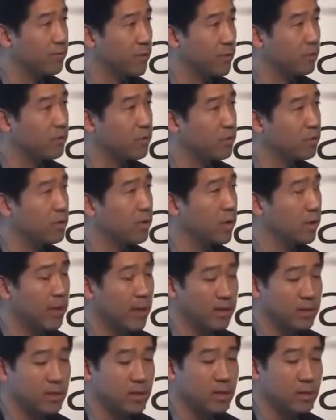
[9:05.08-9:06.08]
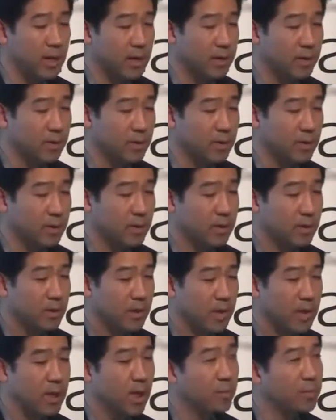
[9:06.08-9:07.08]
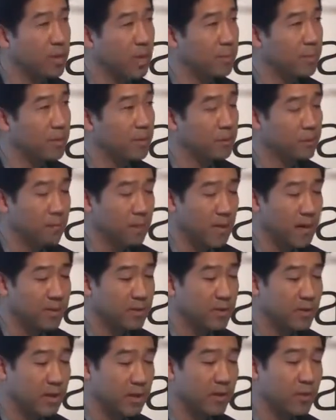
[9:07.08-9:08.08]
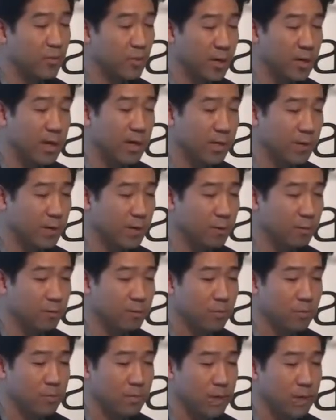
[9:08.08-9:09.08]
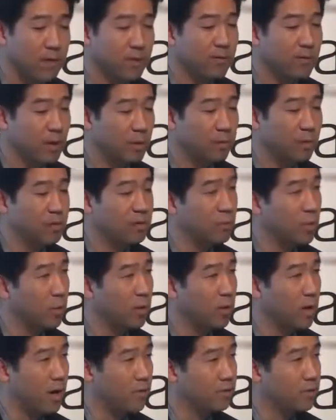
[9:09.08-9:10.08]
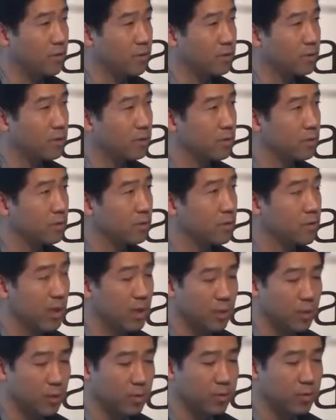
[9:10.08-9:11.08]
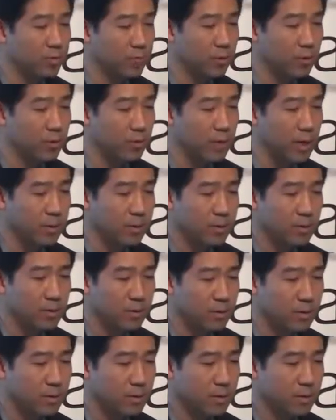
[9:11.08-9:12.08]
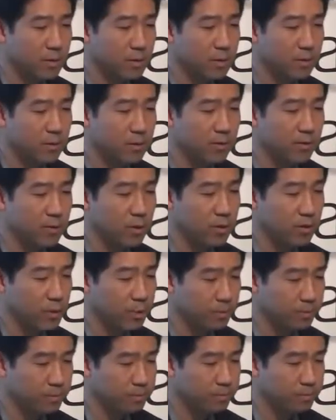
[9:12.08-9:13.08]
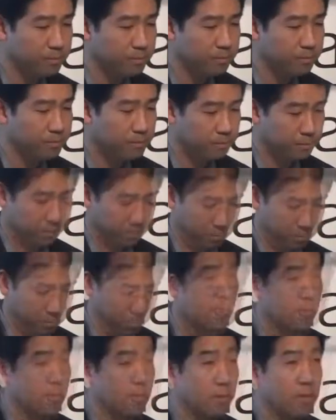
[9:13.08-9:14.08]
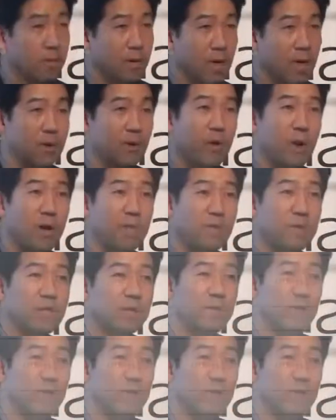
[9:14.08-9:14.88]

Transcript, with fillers: developed using our SDKs and upcoming SDK 3.0 and developer support offerings, which I'll go into further depth here in the future. Although every